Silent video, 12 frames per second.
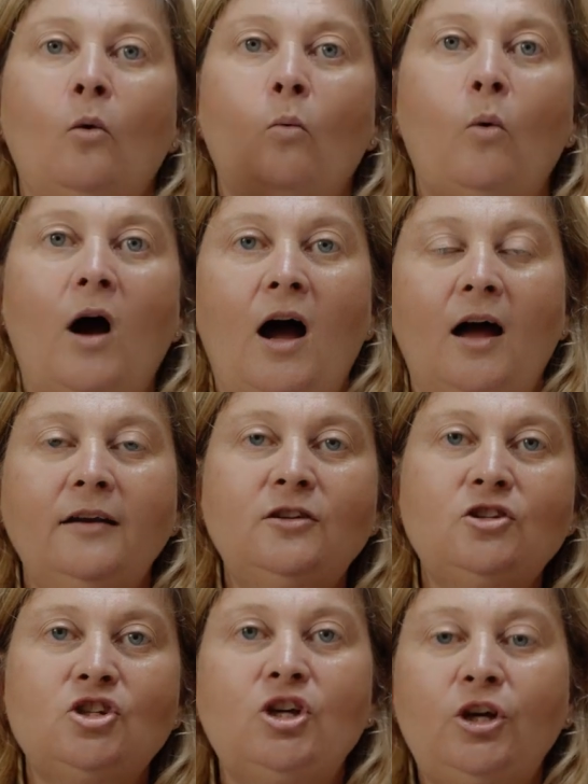
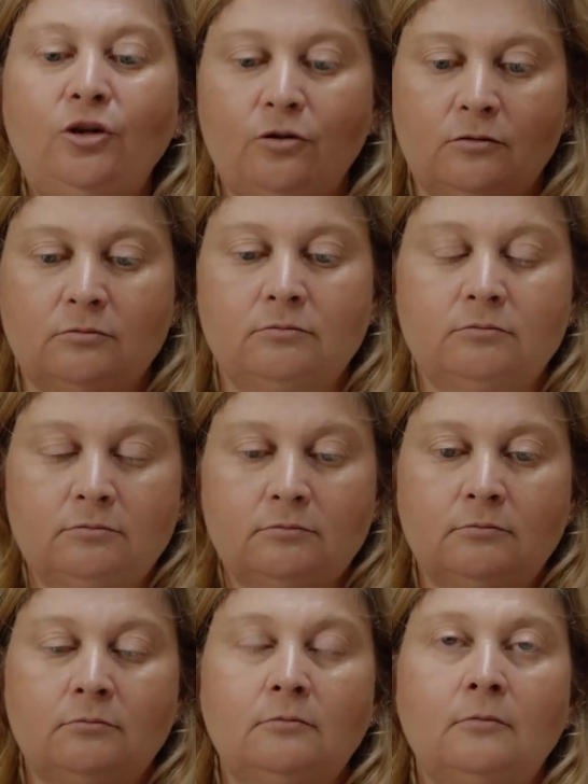1, 2,
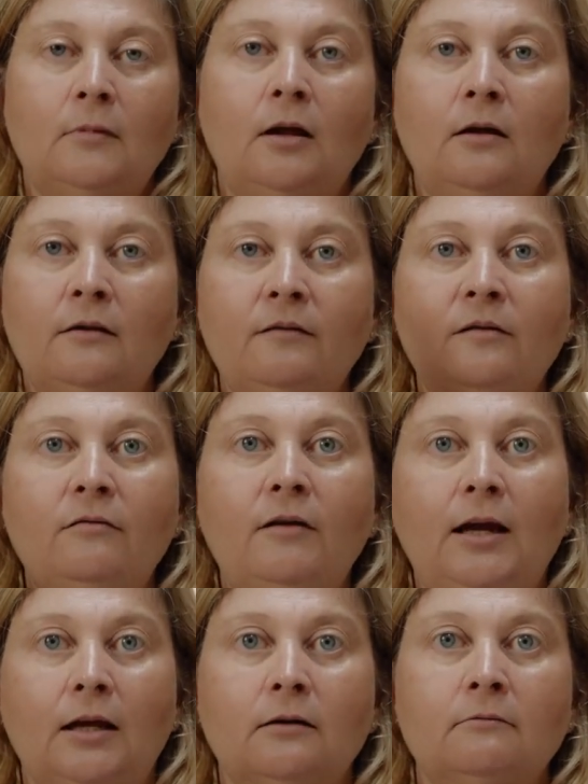
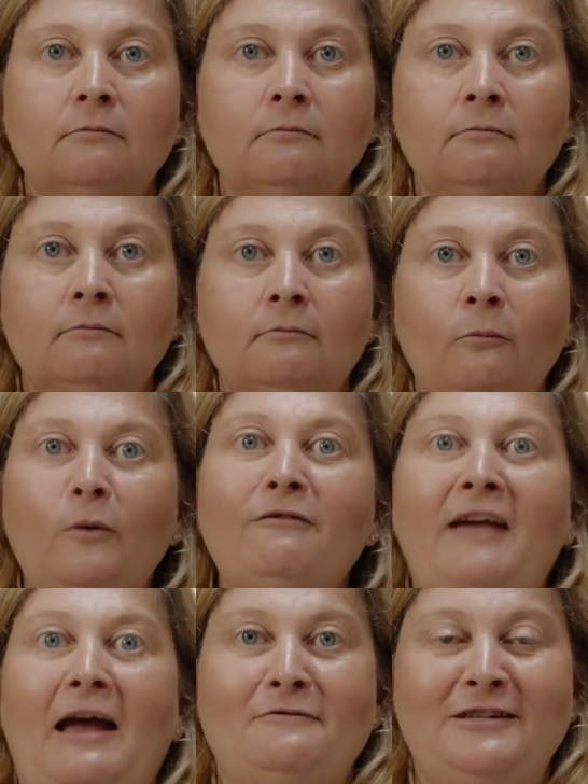3.
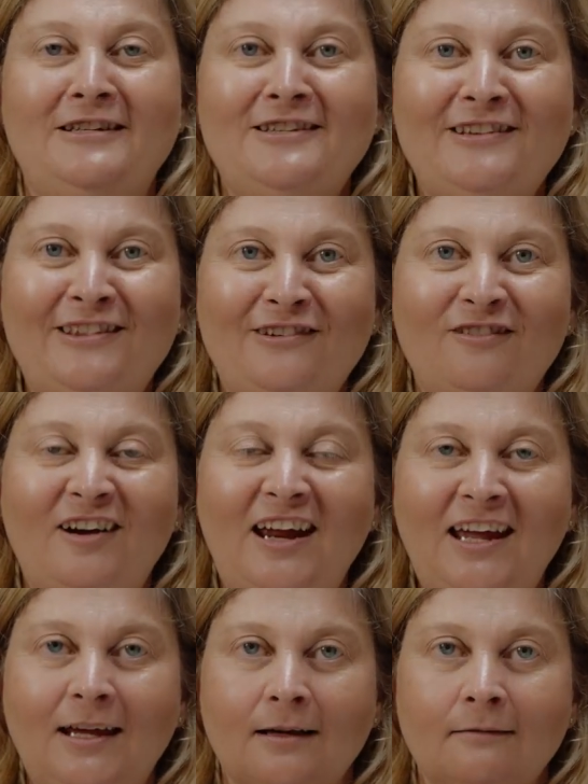We've counted to
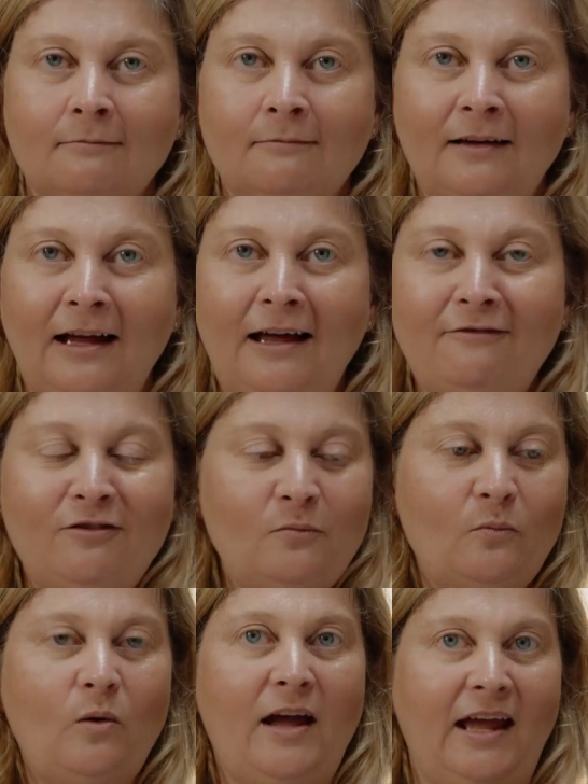3,
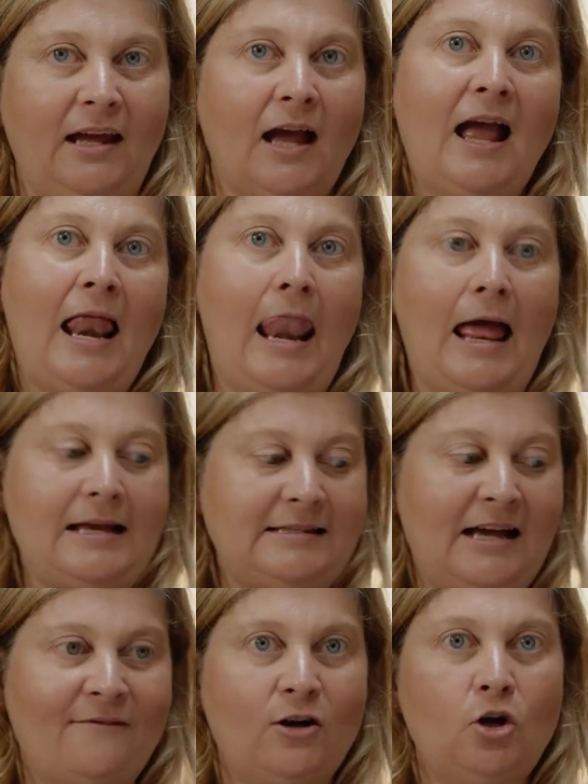haven't we?
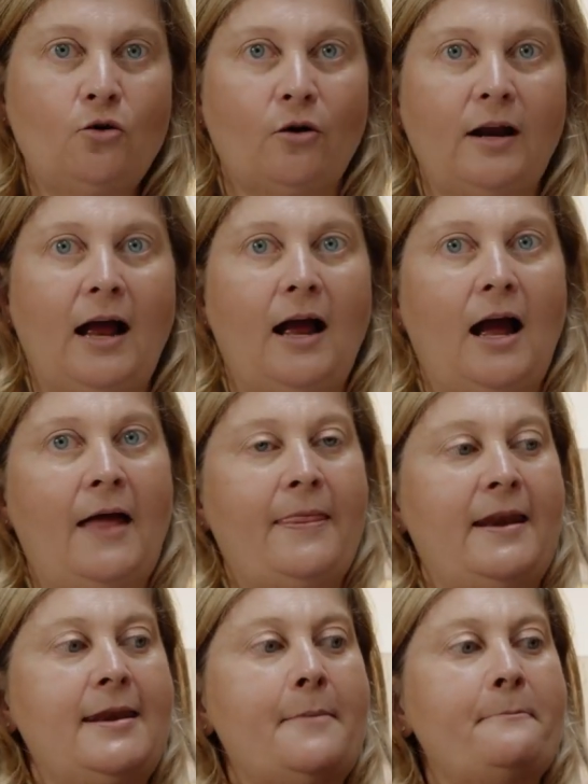Let's have a look at
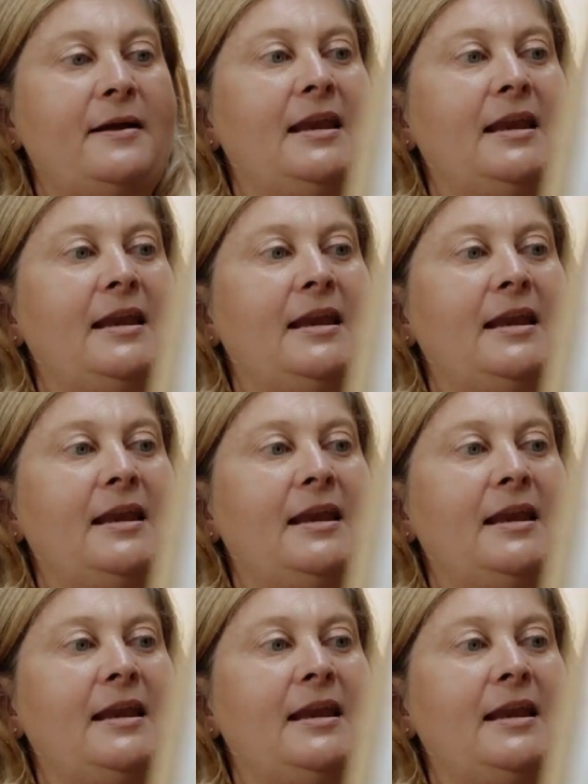the number